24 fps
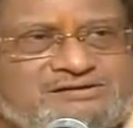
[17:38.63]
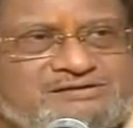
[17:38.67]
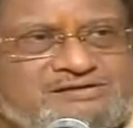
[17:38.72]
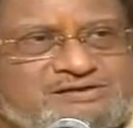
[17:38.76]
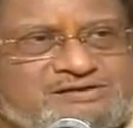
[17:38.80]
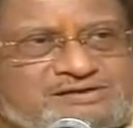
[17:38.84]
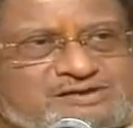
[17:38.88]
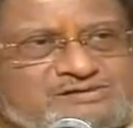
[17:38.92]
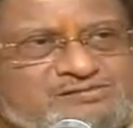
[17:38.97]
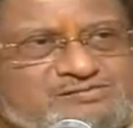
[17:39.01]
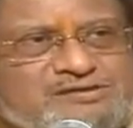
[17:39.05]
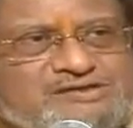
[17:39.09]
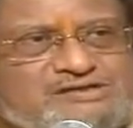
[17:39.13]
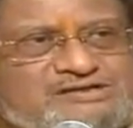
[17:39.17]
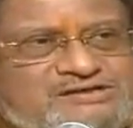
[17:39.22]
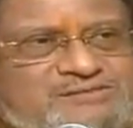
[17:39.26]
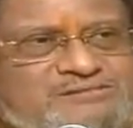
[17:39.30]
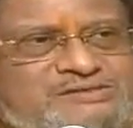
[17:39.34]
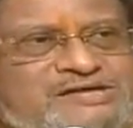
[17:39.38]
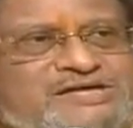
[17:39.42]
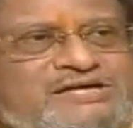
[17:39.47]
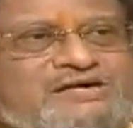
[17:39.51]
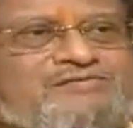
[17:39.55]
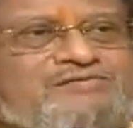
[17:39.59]
This is what is
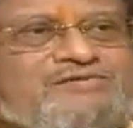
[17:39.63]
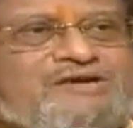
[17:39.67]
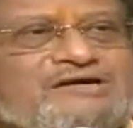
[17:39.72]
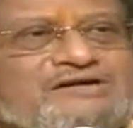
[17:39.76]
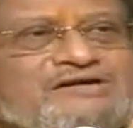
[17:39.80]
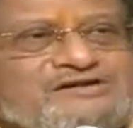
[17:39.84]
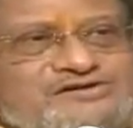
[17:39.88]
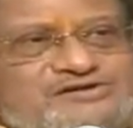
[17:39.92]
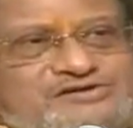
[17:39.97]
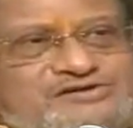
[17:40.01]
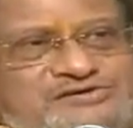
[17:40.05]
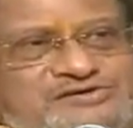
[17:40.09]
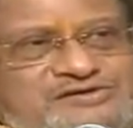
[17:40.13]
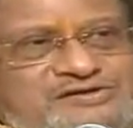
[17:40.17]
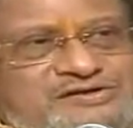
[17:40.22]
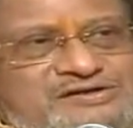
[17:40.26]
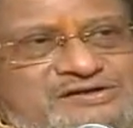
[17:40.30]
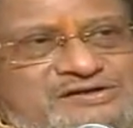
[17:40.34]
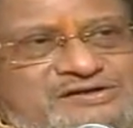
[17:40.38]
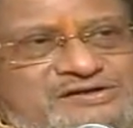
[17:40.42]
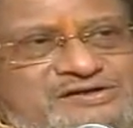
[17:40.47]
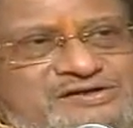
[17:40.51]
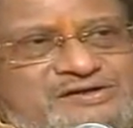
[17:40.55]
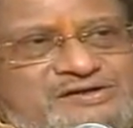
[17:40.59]
the meaning of religion.
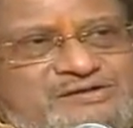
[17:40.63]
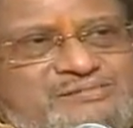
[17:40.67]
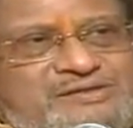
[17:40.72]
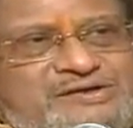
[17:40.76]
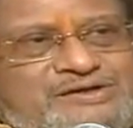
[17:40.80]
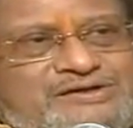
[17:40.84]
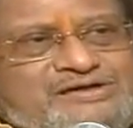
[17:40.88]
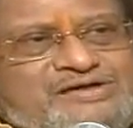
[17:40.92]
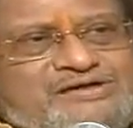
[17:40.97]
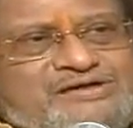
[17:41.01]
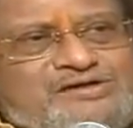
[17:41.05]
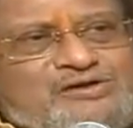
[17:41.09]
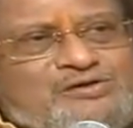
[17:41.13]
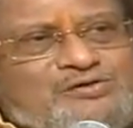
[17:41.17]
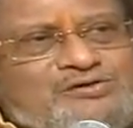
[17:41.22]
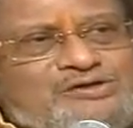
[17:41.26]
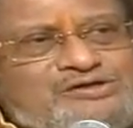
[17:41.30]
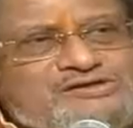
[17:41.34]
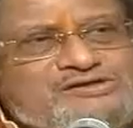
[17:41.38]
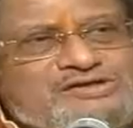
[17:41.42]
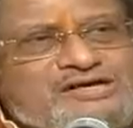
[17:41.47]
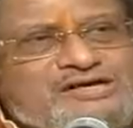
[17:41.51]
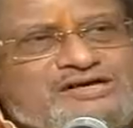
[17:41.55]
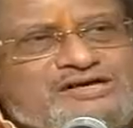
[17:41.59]
Bringing the
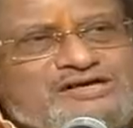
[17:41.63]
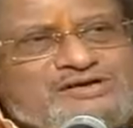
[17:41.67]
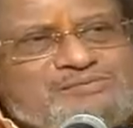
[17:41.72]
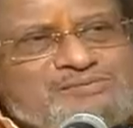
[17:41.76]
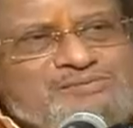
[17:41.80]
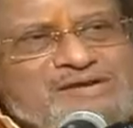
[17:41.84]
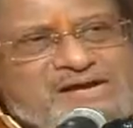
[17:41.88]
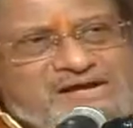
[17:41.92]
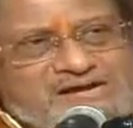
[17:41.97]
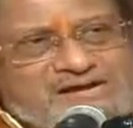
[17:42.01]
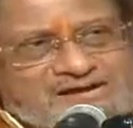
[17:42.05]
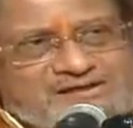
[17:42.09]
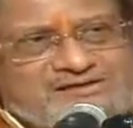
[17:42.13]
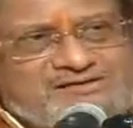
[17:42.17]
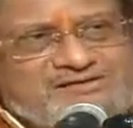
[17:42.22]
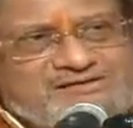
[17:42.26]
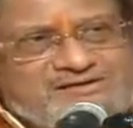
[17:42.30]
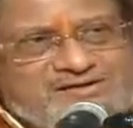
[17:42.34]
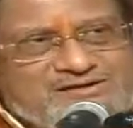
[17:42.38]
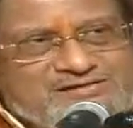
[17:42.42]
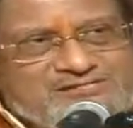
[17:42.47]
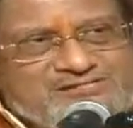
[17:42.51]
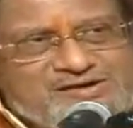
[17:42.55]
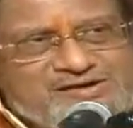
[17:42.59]
originality back,
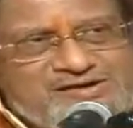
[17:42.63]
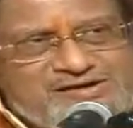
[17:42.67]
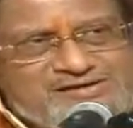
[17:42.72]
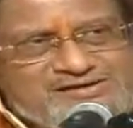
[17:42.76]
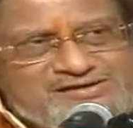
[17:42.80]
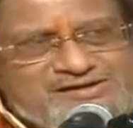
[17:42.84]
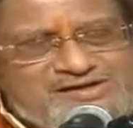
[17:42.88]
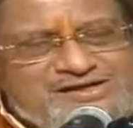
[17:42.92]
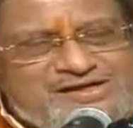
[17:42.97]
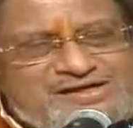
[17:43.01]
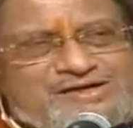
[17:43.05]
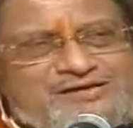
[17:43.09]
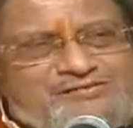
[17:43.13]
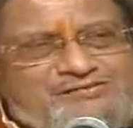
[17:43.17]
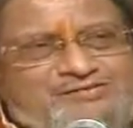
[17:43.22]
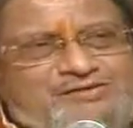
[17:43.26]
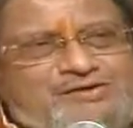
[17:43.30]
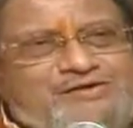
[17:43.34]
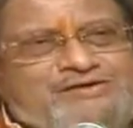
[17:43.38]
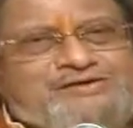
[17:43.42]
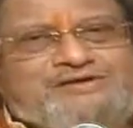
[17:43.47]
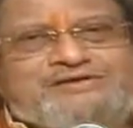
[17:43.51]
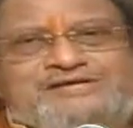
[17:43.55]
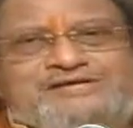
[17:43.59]
then where is the need
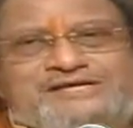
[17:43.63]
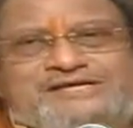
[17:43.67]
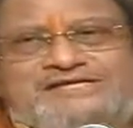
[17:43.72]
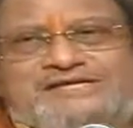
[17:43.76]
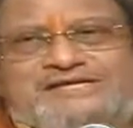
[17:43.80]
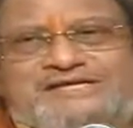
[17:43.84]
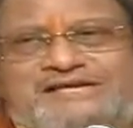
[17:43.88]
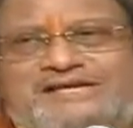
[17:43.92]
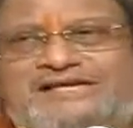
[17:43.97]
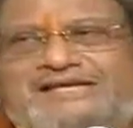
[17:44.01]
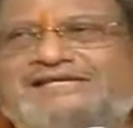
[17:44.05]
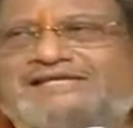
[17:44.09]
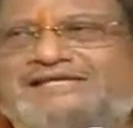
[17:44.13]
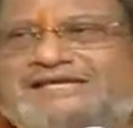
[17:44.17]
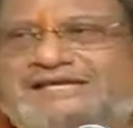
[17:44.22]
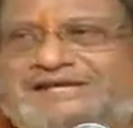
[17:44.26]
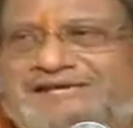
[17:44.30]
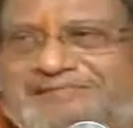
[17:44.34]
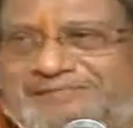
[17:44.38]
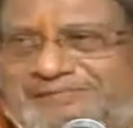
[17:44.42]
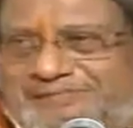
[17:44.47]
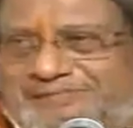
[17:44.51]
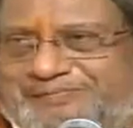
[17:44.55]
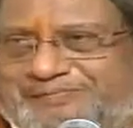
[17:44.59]
for changing
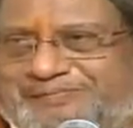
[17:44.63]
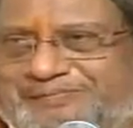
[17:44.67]
anything?